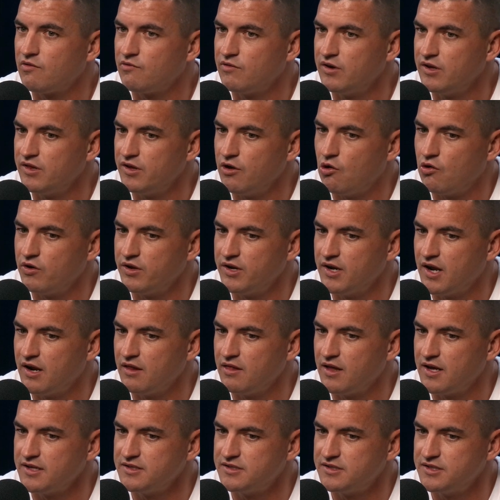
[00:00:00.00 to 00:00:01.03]
really hot in
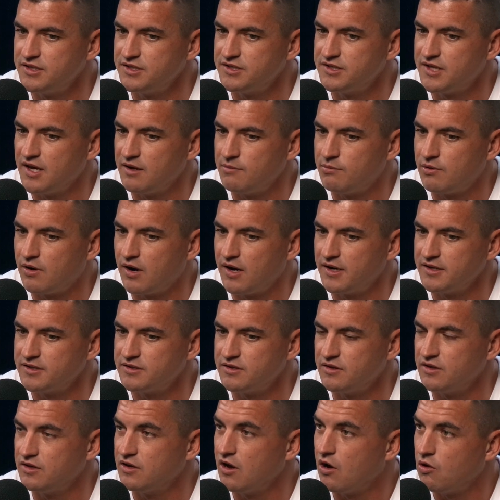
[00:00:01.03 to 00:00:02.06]
Adelaide, 6-day break
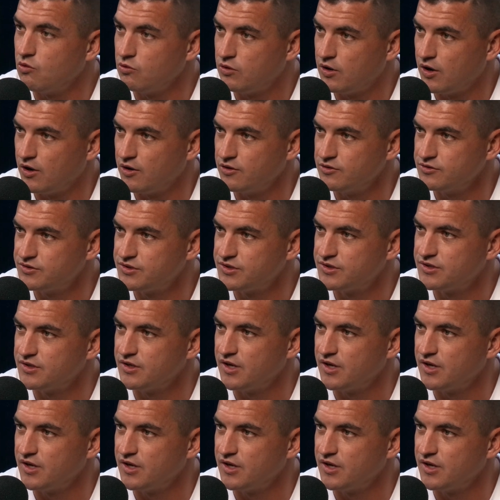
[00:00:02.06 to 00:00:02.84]
to the Gold Coast,